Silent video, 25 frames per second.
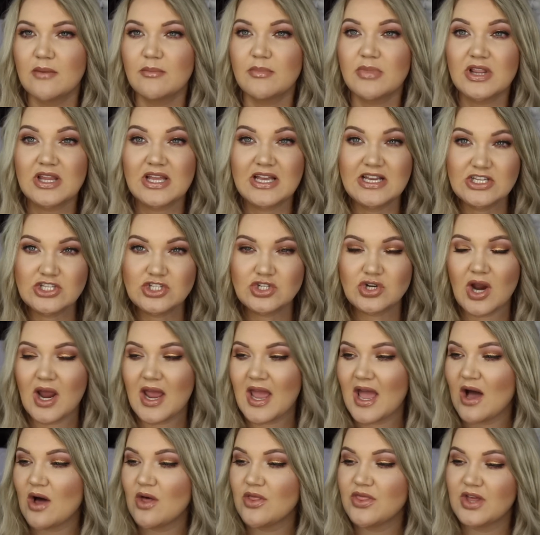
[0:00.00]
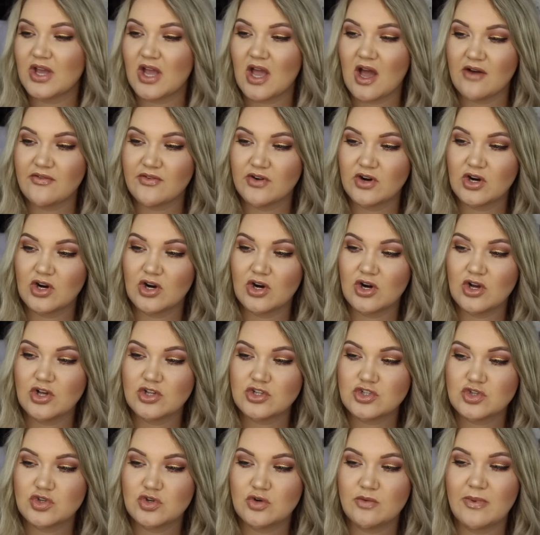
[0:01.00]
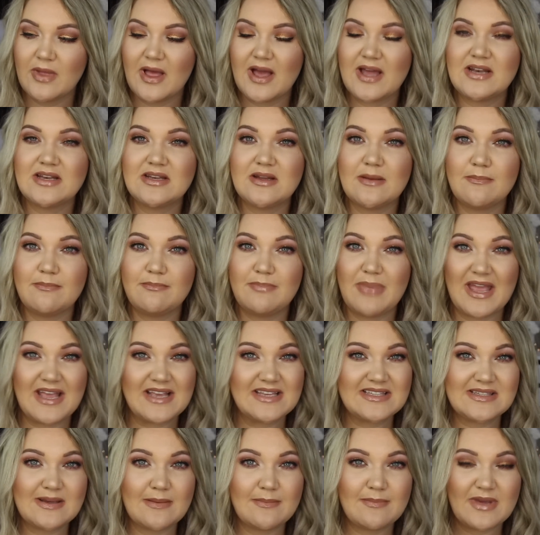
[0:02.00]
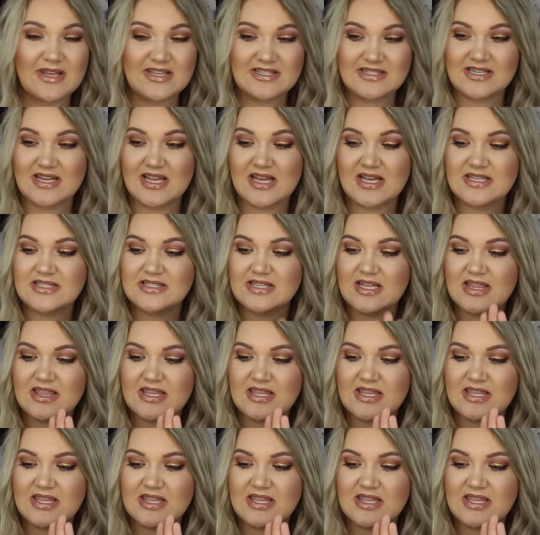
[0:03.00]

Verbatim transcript: please try out the CoverGirl True Blend Base Business.